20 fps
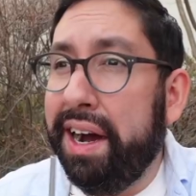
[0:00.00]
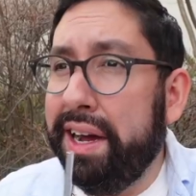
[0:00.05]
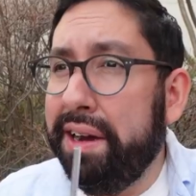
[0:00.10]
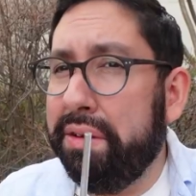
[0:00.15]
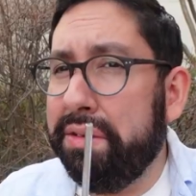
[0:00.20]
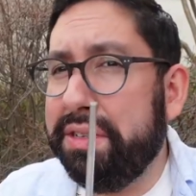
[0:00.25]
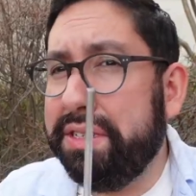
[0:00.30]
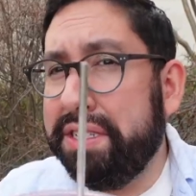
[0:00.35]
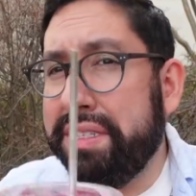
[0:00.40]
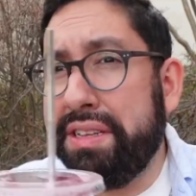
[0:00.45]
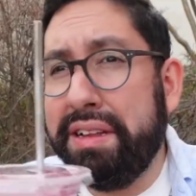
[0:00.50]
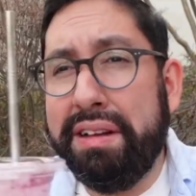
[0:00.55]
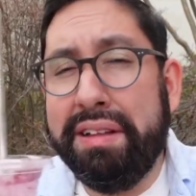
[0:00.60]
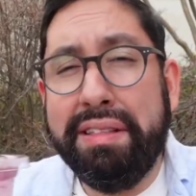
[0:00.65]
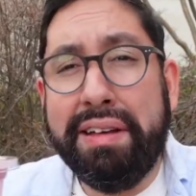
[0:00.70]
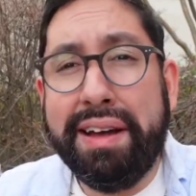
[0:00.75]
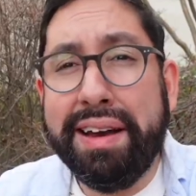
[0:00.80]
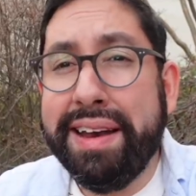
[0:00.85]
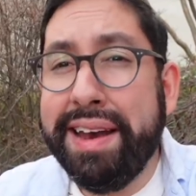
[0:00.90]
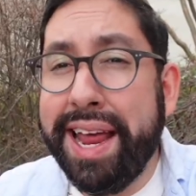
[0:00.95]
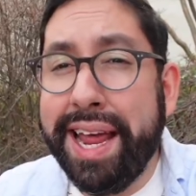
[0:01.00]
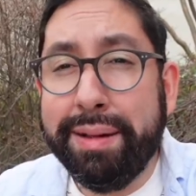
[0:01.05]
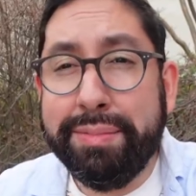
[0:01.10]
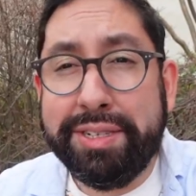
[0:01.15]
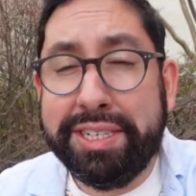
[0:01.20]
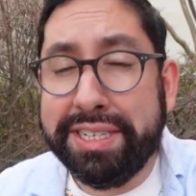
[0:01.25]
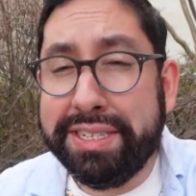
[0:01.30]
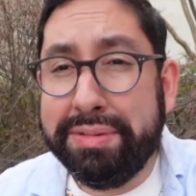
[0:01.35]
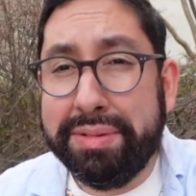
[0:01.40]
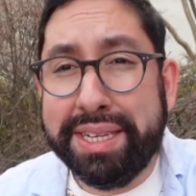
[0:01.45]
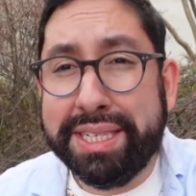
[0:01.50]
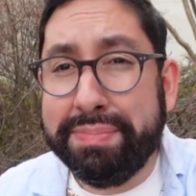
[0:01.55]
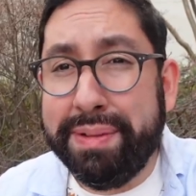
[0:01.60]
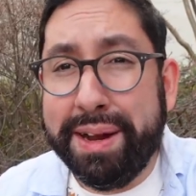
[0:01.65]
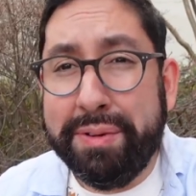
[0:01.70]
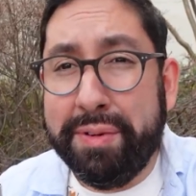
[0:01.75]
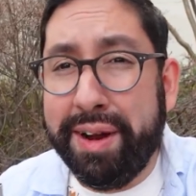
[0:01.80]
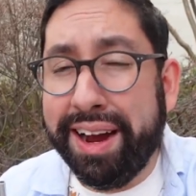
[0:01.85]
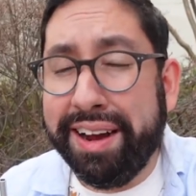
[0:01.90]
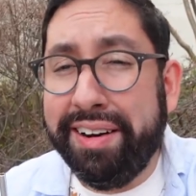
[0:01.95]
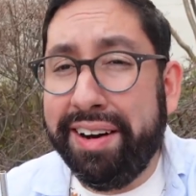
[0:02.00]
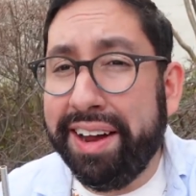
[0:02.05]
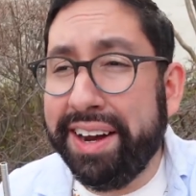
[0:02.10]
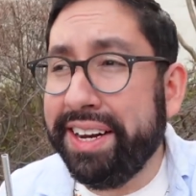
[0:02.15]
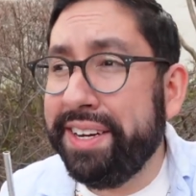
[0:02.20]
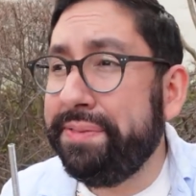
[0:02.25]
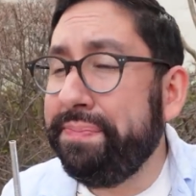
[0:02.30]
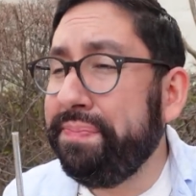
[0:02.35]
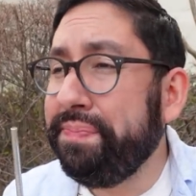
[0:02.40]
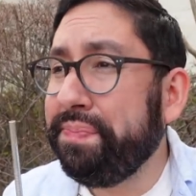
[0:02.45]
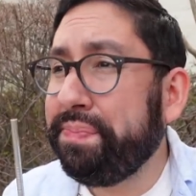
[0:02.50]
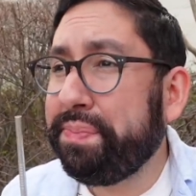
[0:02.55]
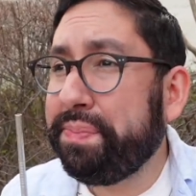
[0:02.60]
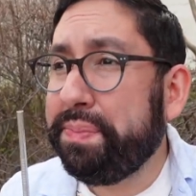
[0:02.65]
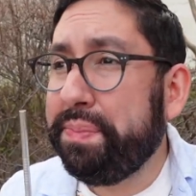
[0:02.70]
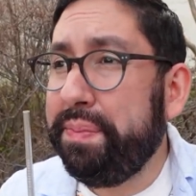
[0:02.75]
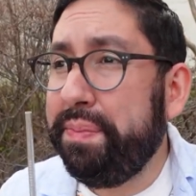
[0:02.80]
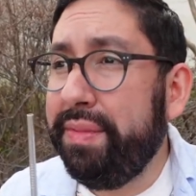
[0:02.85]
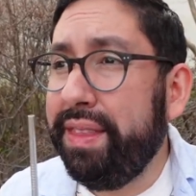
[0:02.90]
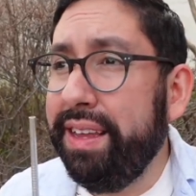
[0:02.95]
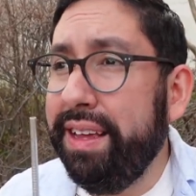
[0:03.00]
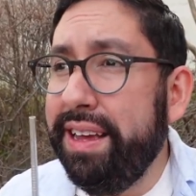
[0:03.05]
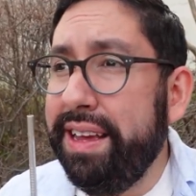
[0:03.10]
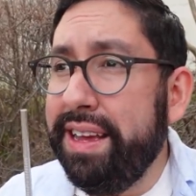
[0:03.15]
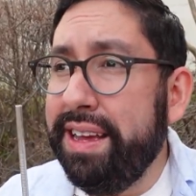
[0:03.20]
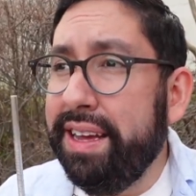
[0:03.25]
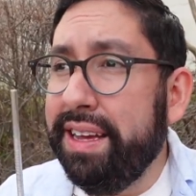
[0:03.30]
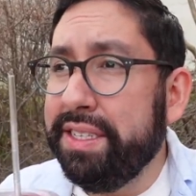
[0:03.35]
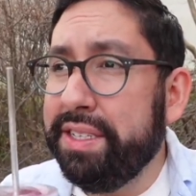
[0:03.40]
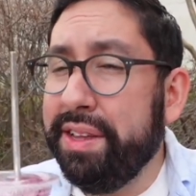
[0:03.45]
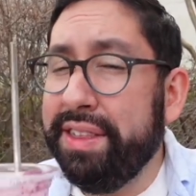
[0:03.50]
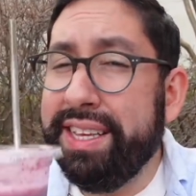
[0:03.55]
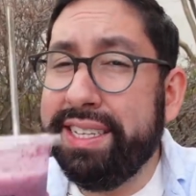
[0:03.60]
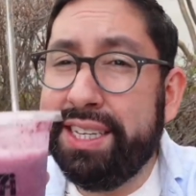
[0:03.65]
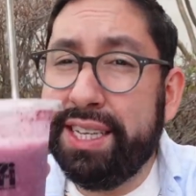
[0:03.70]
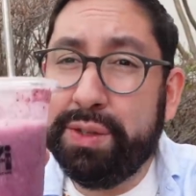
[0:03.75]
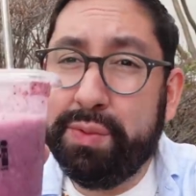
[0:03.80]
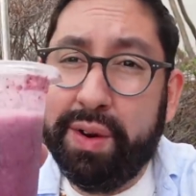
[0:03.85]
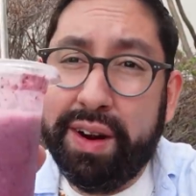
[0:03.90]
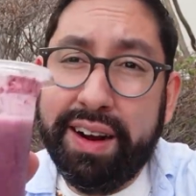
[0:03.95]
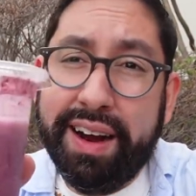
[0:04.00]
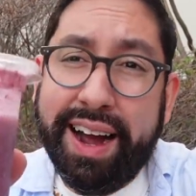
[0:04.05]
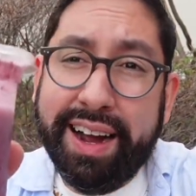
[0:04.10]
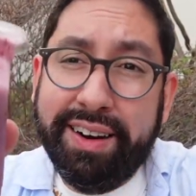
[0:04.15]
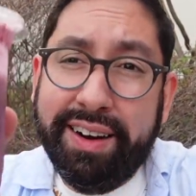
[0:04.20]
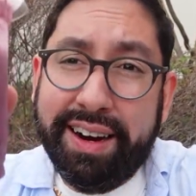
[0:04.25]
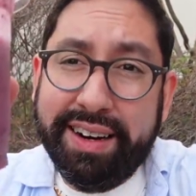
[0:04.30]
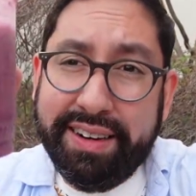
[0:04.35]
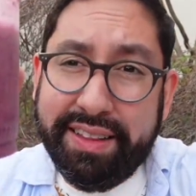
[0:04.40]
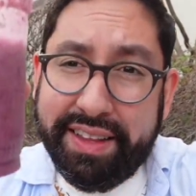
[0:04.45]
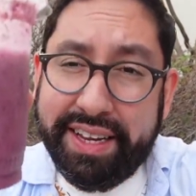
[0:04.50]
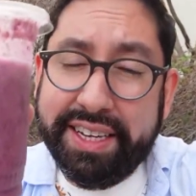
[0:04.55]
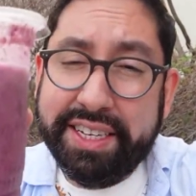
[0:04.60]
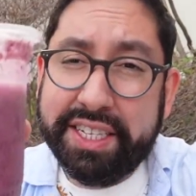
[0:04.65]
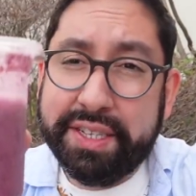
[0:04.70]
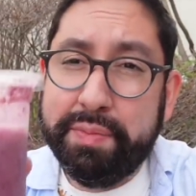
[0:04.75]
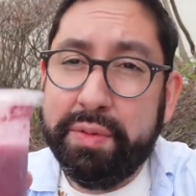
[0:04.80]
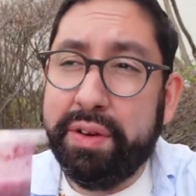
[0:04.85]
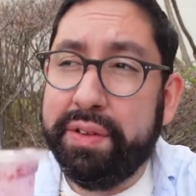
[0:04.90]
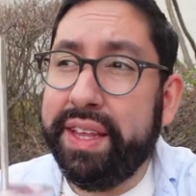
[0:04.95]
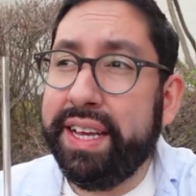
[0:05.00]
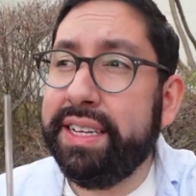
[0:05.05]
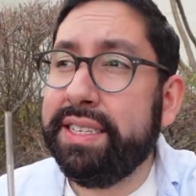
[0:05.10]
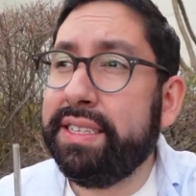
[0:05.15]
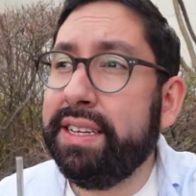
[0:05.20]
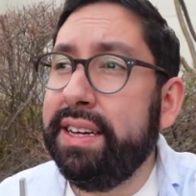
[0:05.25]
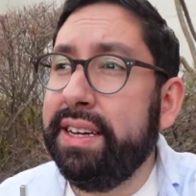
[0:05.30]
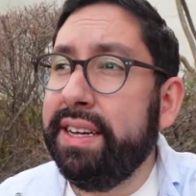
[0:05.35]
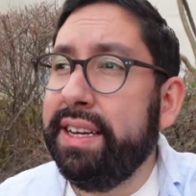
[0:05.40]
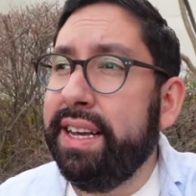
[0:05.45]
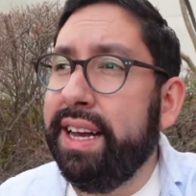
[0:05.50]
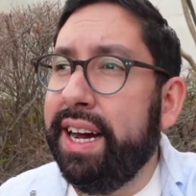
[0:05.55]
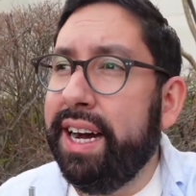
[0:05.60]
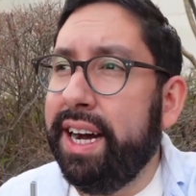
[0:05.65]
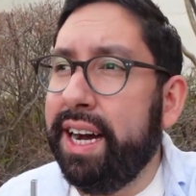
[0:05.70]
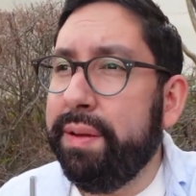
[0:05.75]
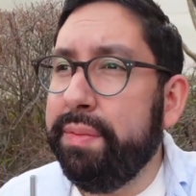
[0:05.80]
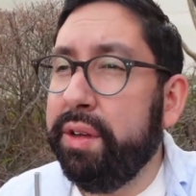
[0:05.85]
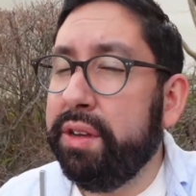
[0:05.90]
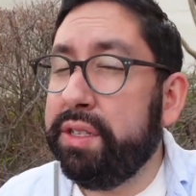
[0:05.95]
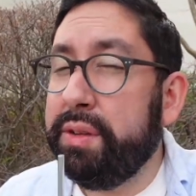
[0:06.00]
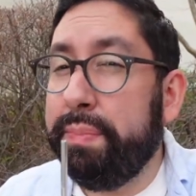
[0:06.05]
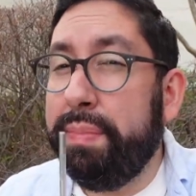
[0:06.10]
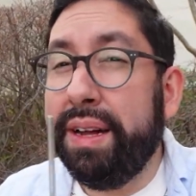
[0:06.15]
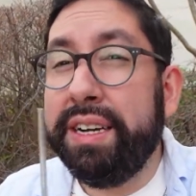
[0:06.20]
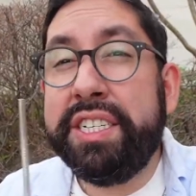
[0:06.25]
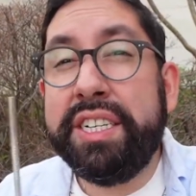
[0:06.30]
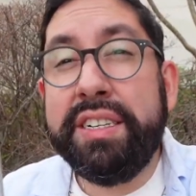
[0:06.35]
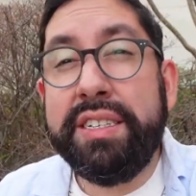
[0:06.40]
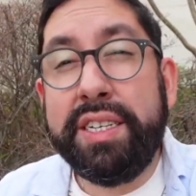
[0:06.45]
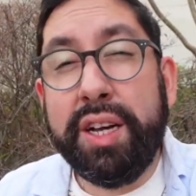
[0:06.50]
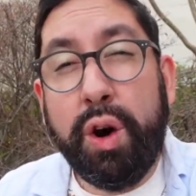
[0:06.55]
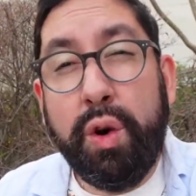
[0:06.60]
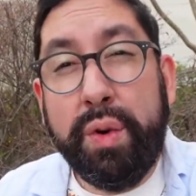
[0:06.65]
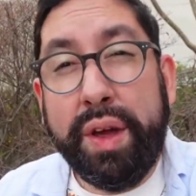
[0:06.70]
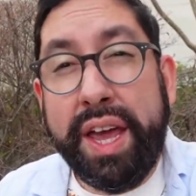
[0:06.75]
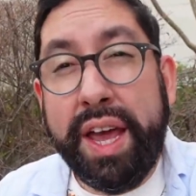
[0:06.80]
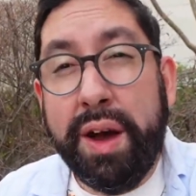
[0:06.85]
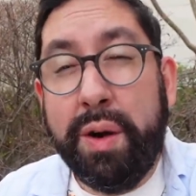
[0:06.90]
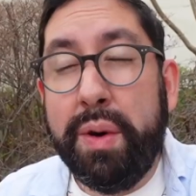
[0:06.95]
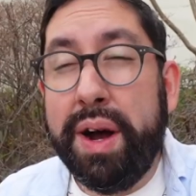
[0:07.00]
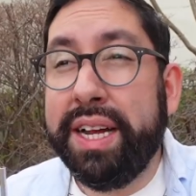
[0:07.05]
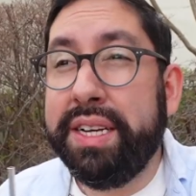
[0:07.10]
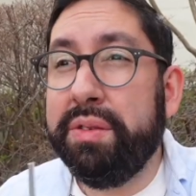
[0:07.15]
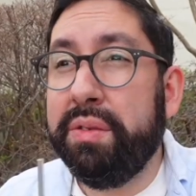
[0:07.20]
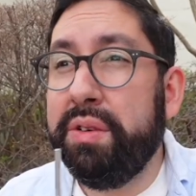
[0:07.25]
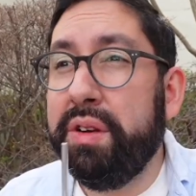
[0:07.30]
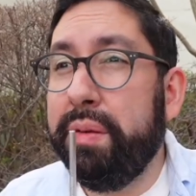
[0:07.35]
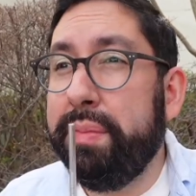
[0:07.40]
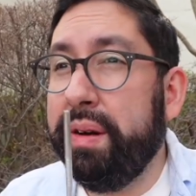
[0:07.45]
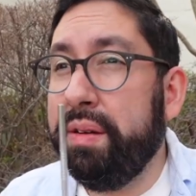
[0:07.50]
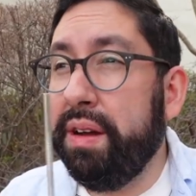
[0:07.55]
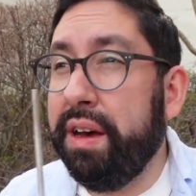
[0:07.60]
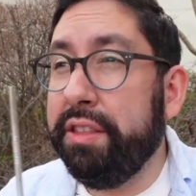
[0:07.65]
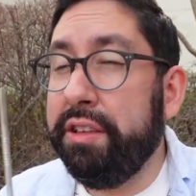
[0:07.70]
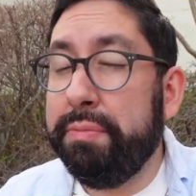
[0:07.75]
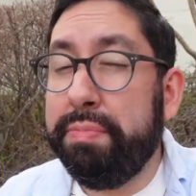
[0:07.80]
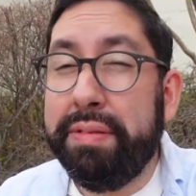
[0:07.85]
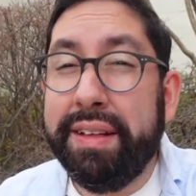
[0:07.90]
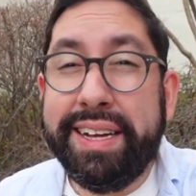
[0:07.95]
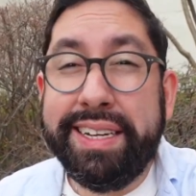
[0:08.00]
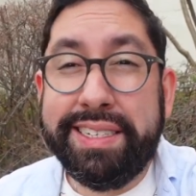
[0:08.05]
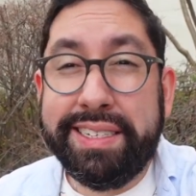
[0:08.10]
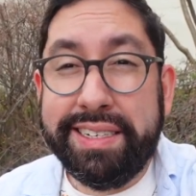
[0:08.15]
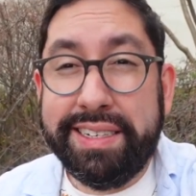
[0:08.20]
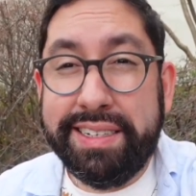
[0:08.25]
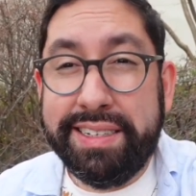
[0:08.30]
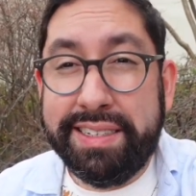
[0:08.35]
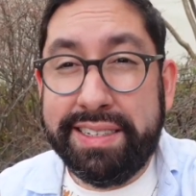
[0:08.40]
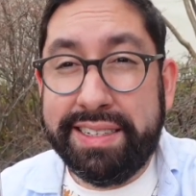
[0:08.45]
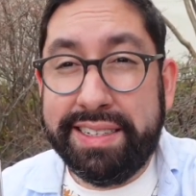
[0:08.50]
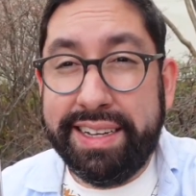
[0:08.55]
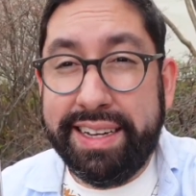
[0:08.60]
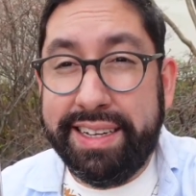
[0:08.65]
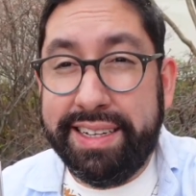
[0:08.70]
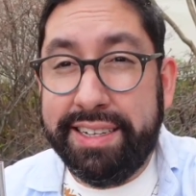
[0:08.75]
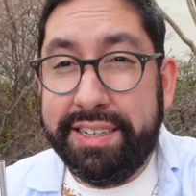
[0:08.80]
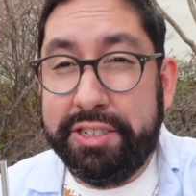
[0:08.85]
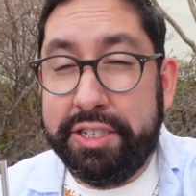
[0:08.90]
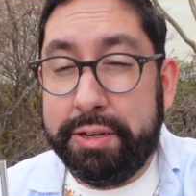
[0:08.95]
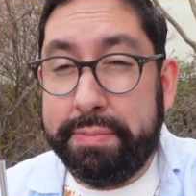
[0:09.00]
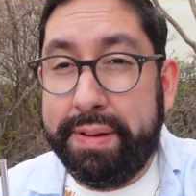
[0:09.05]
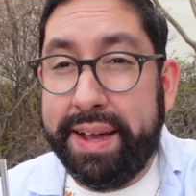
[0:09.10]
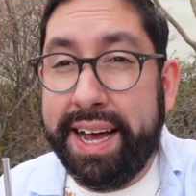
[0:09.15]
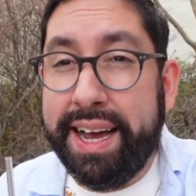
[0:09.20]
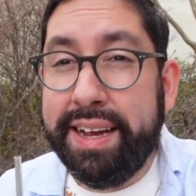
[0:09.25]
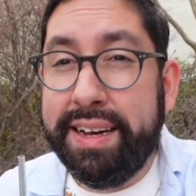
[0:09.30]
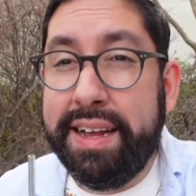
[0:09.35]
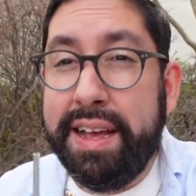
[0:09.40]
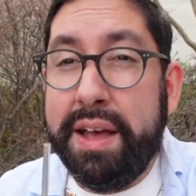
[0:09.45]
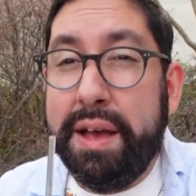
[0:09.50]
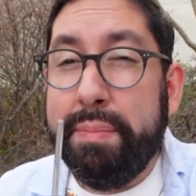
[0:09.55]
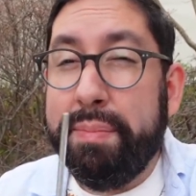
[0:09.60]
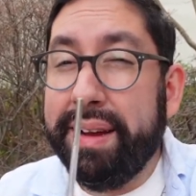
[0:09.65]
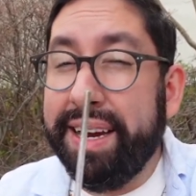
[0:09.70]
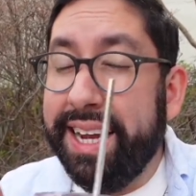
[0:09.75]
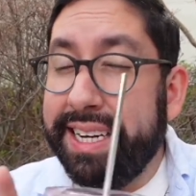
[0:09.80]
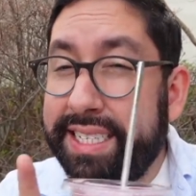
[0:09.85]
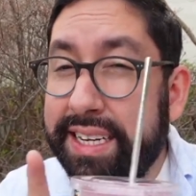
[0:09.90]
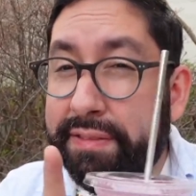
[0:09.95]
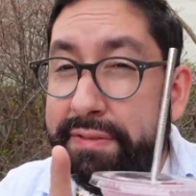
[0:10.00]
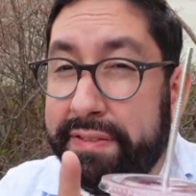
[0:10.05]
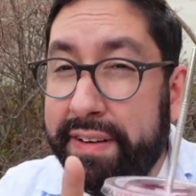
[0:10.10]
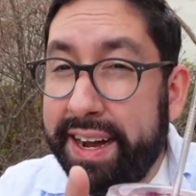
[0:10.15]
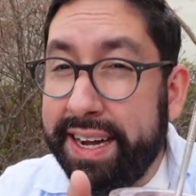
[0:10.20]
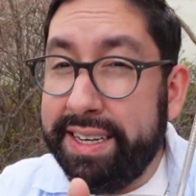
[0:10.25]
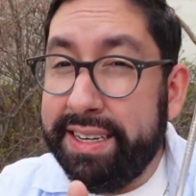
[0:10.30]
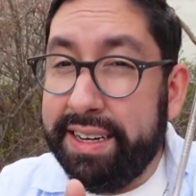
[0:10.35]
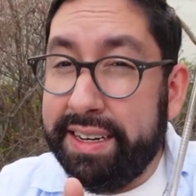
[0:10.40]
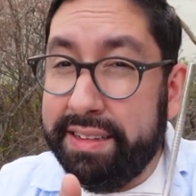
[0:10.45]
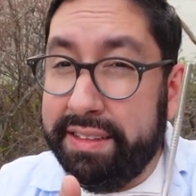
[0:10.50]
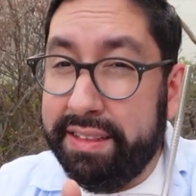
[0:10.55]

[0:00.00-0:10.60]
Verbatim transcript: I know, just a lot of names just to explain where I got it. So this is where I got these smoothies. There's a bunch in Tokyo. I don't know about other places in Japan, but I did find a